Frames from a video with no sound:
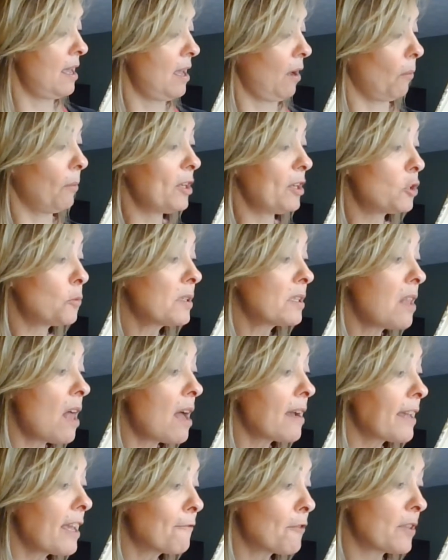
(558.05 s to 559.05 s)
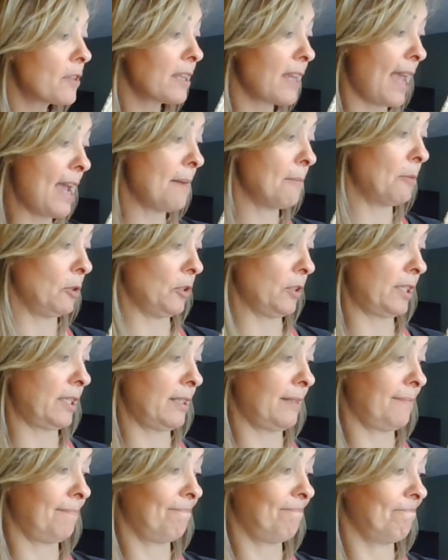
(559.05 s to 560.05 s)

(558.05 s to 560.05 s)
which was lucky for the camels.